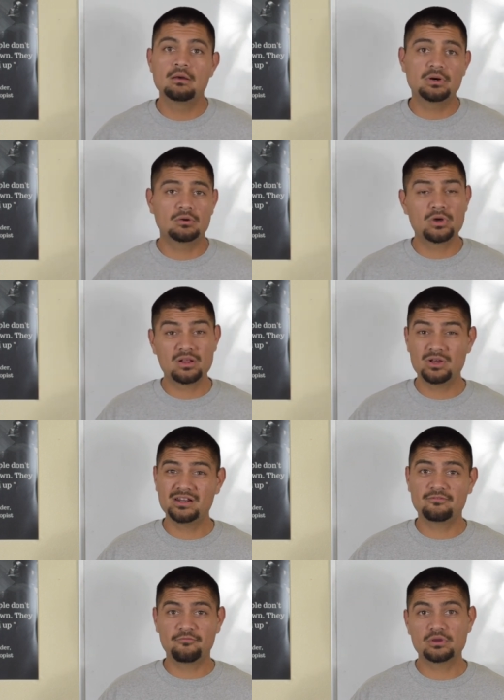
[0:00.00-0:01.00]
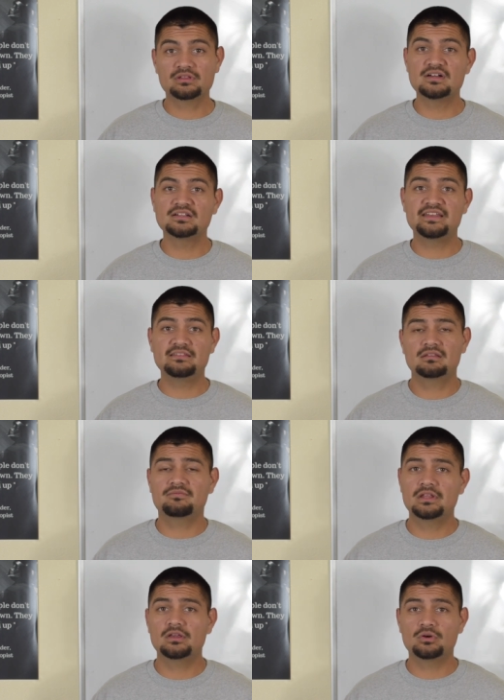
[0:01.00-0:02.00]
But what I wanted to focus on in this
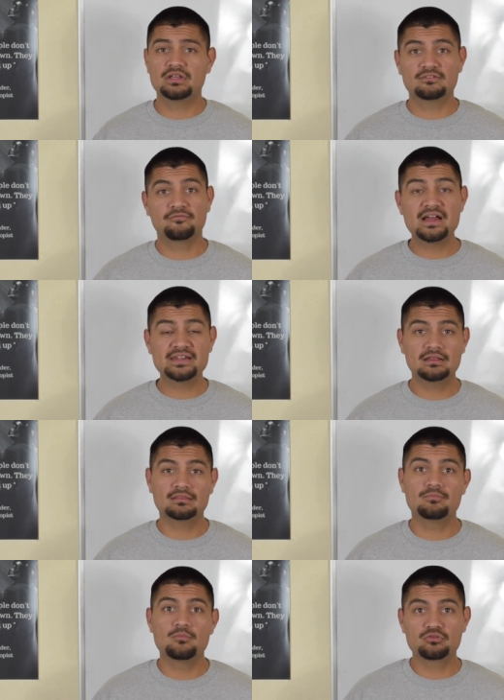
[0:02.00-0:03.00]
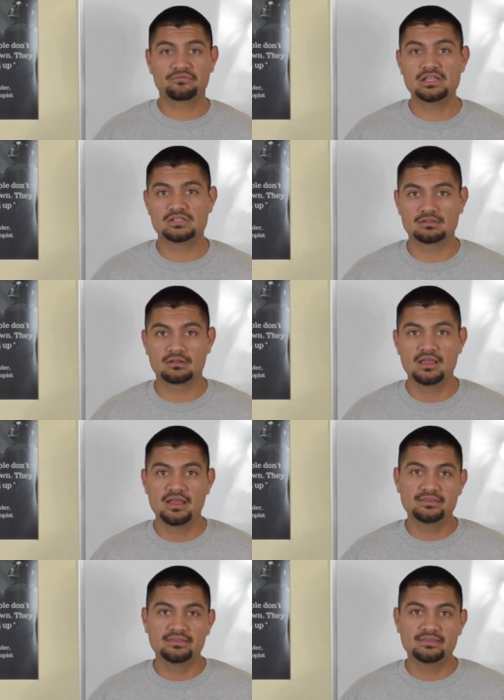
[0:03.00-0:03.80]
video is finding the motivation.